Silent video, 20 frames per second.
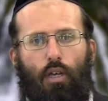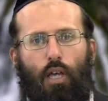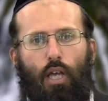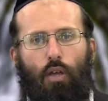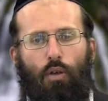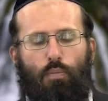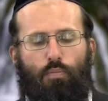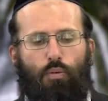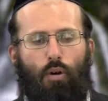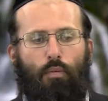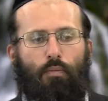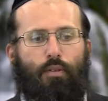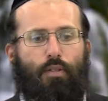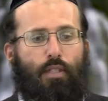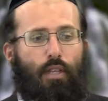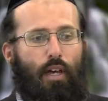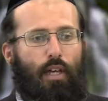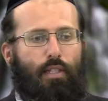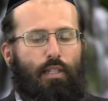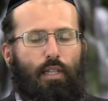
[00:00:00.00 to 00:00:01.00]
He was
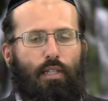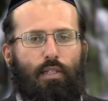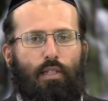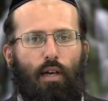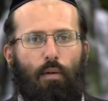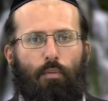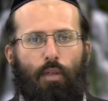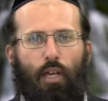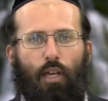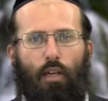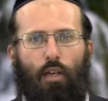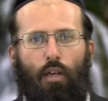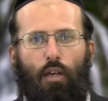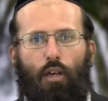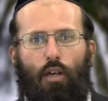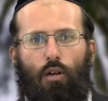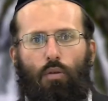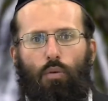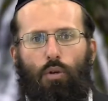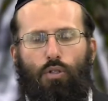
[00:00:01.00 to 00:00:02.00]
prophesying something
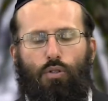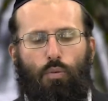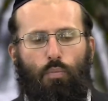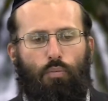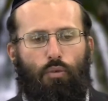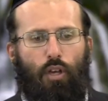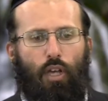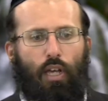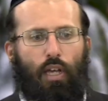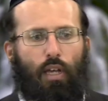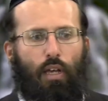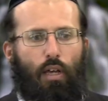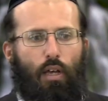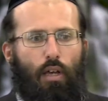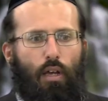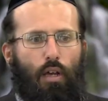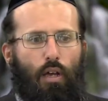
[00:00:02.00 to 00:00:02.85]
which would bring